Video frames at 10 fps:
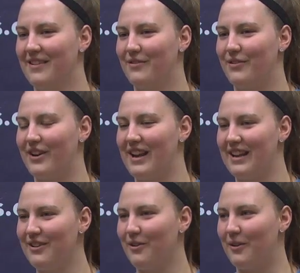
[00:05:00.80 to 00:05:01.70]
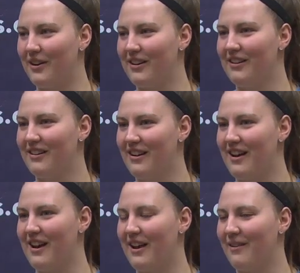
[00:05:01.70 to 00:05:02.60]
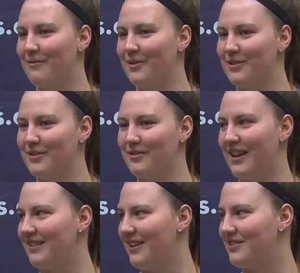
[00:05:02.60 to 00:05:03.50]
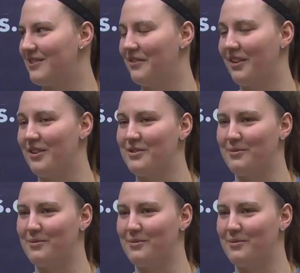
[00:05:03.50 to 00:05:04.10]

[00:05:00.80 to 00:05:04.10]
for indoor, I want to take down Stevie Large's